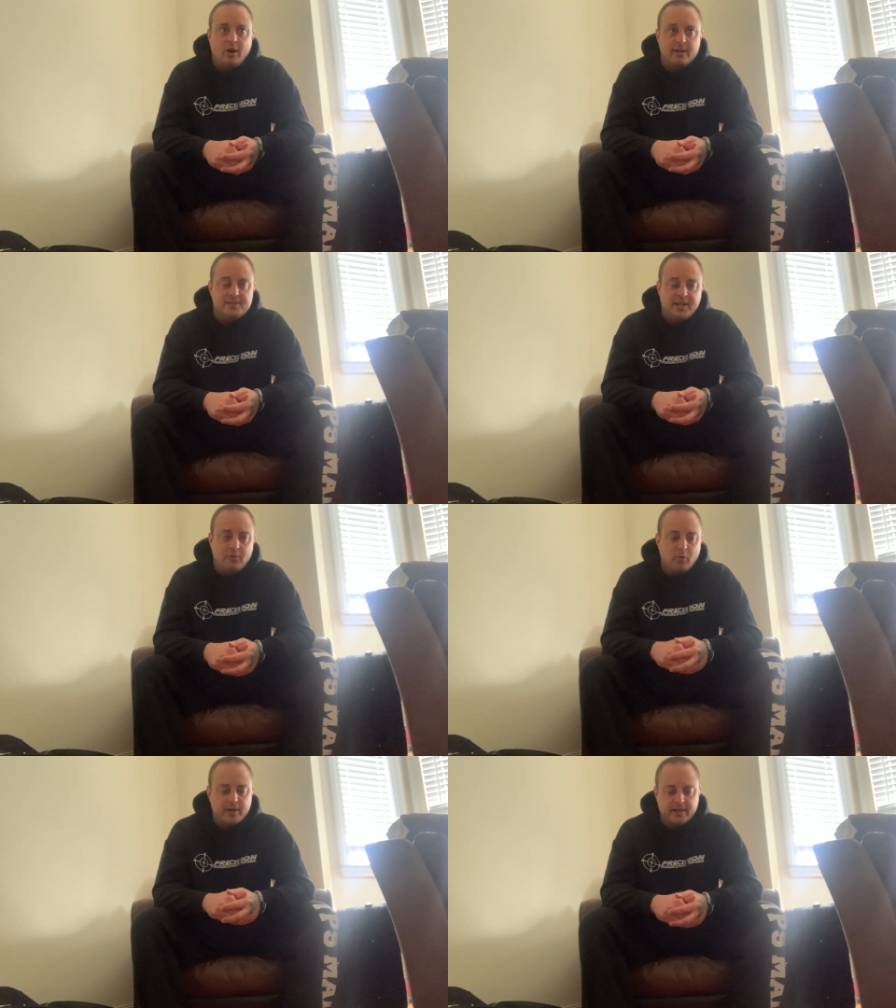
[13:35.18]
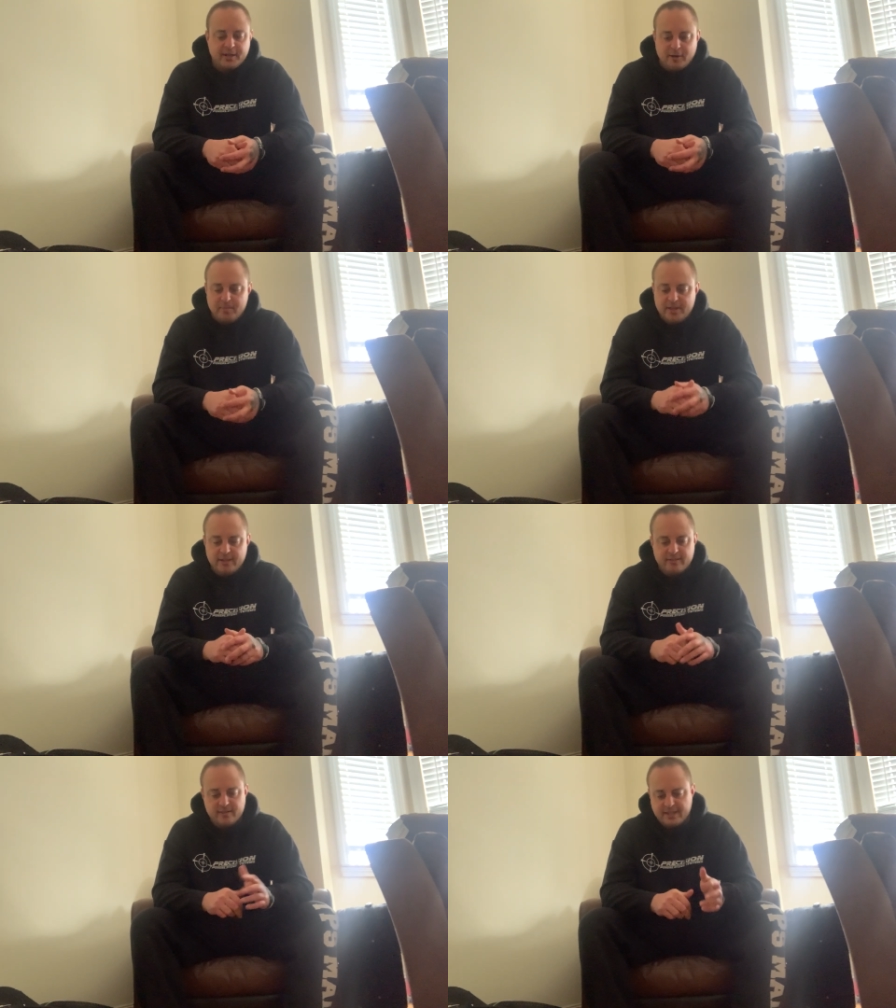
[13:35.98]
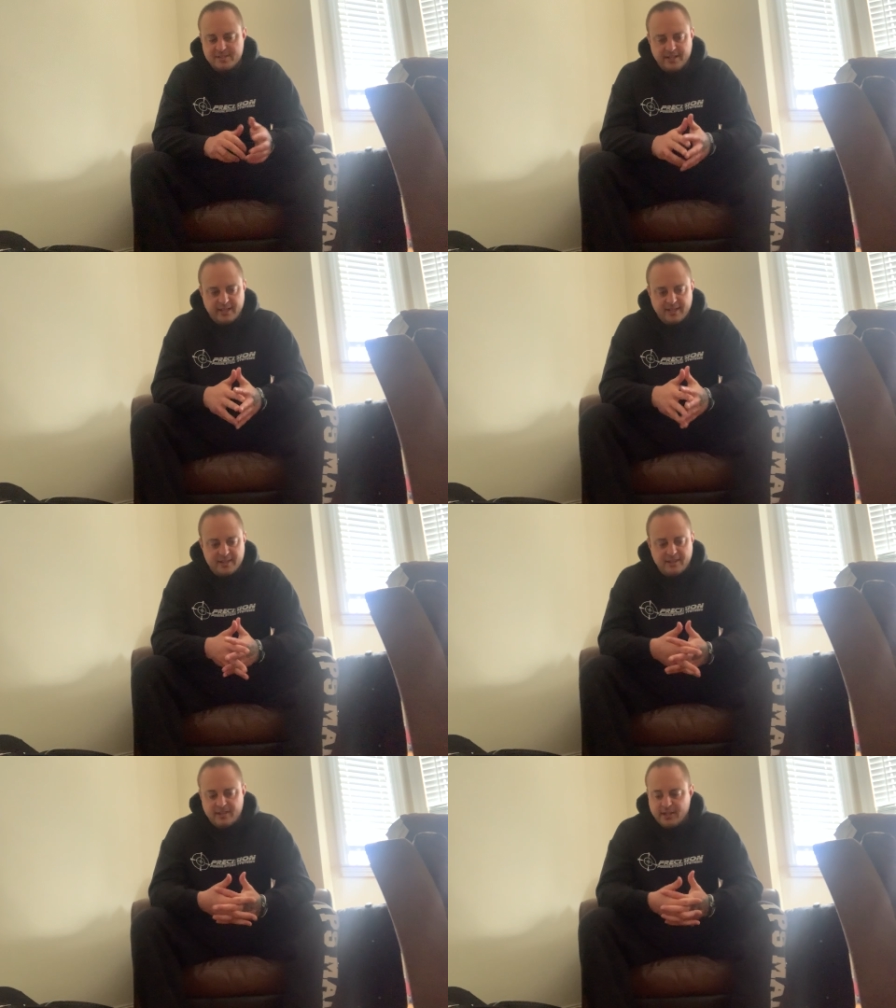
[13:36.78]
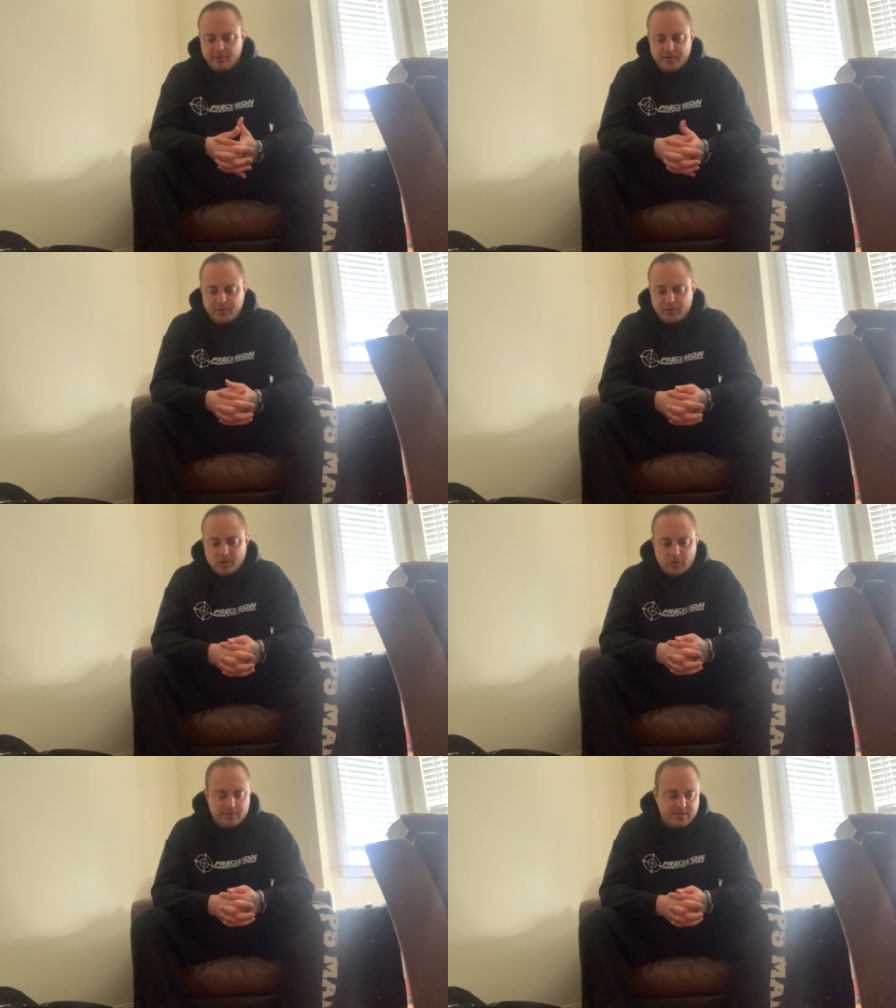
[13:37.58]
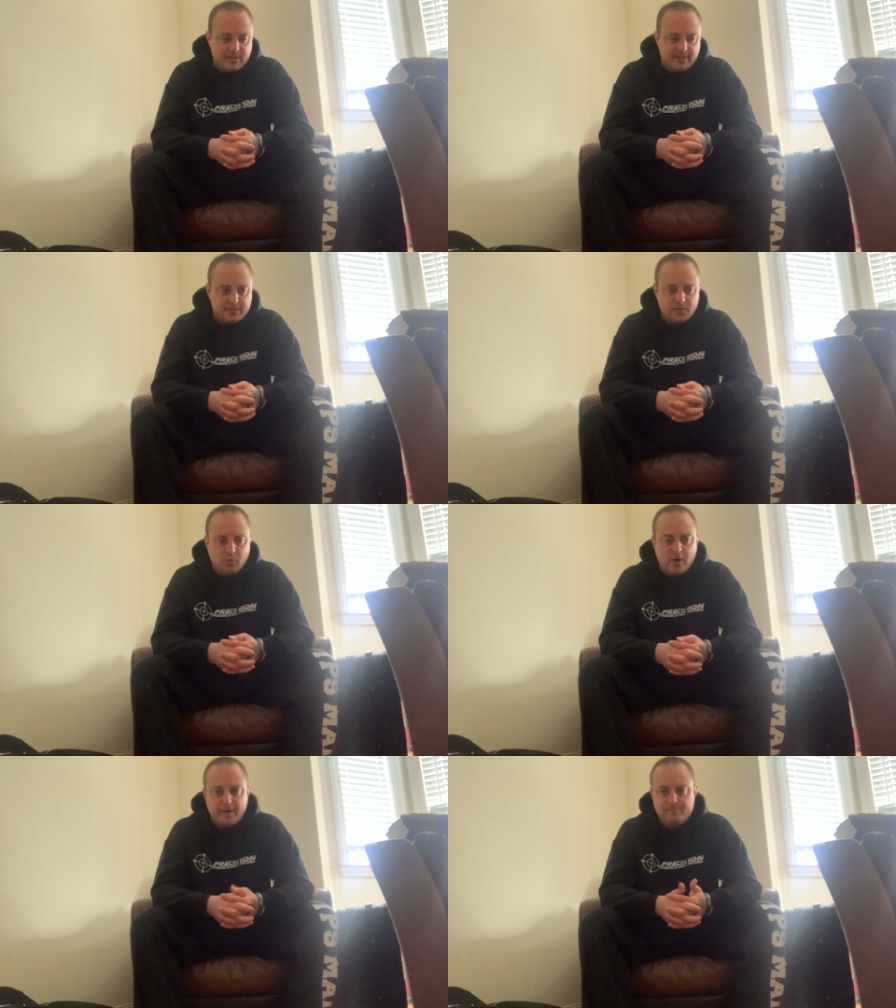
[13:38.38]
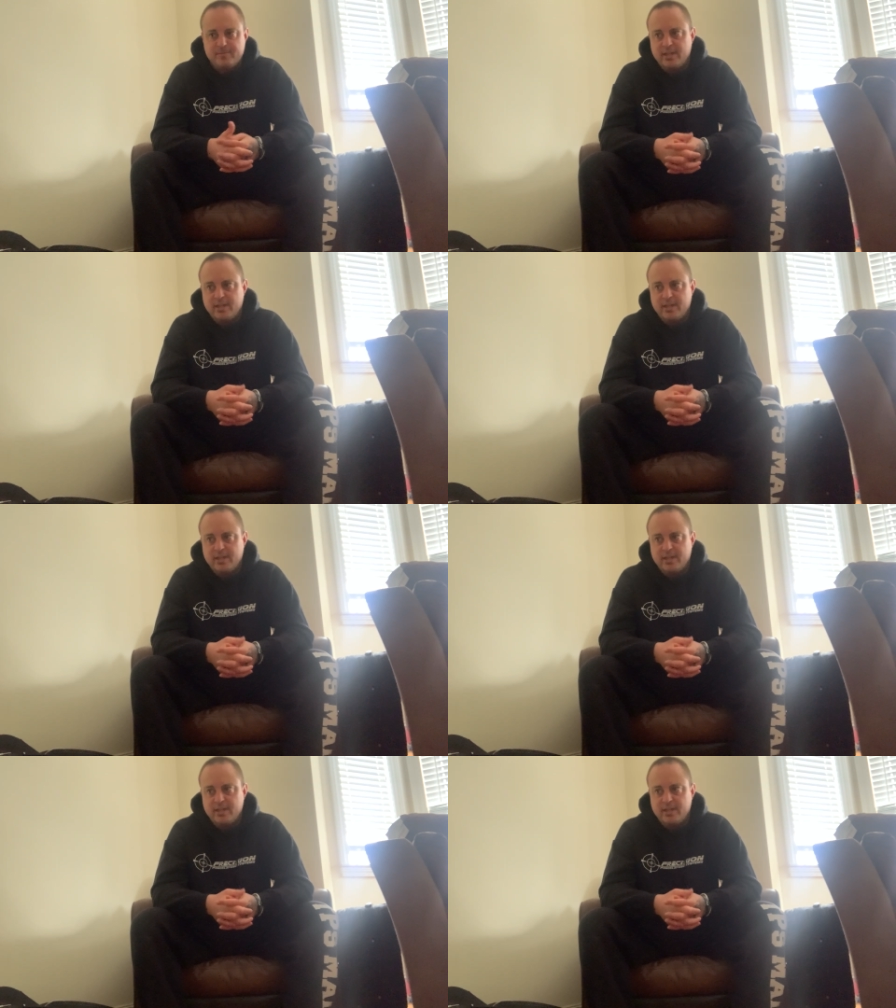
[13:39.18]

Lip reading: on day one, I come in like today, I think I'm going to do a close stance squat.